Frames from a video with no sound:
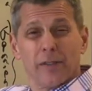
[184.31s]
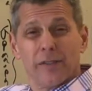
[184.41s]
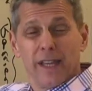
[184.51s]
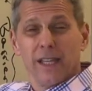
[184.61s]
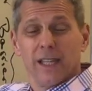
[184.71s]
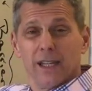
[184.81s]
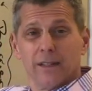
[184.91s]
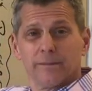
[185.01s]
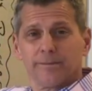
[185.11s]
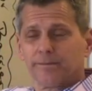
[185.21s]
thinking.
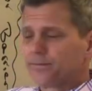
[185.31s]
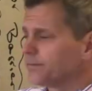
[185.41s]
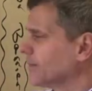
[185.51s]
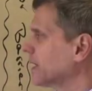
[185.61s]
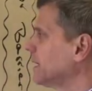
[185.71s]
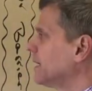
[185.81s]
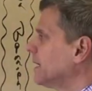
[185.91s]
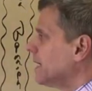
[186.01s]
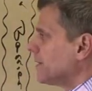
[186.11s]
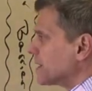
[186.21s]

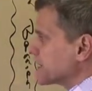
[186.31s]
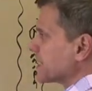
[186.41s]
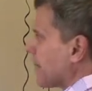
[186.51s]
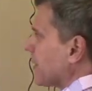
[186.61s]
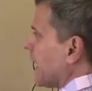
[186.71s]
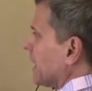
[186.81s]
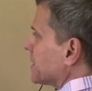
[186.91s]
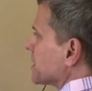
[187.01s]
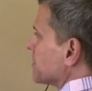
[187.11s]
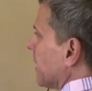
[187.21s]
The
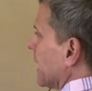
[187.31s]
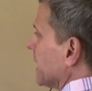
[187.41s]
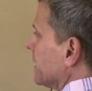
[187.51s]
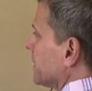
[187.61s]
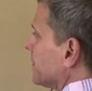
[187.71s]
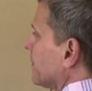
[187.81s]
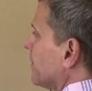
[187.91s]
subconscious mind,